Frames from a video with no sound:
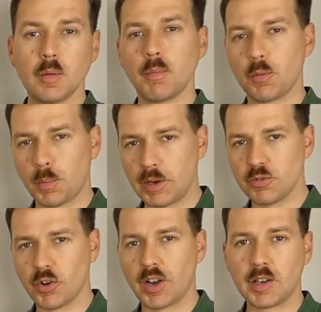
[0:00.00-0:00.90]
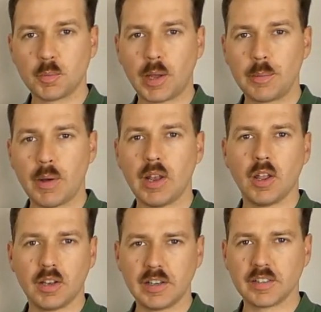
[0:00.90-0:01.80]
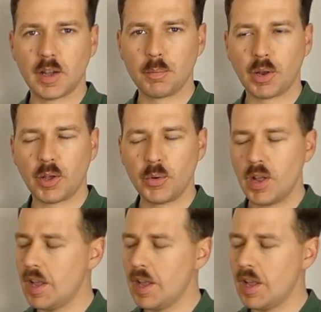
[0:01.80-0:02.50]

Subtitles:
Both Patreon and PayPal are linked down below.